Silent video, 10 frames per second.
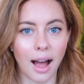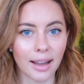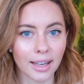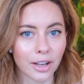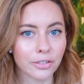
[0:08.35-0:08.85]

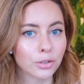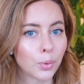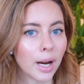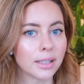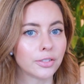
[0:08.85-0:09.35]
I have
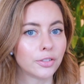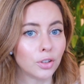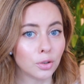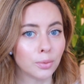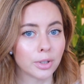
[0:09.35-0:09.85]
quite a
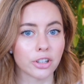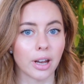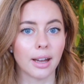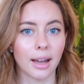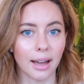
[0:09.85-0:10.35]
few which
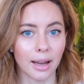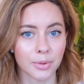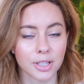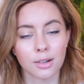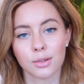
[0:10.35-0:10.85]
I
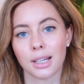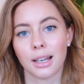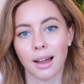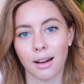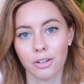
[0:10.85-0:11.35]
absolutely
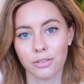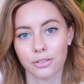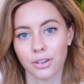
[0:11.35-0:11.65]
love.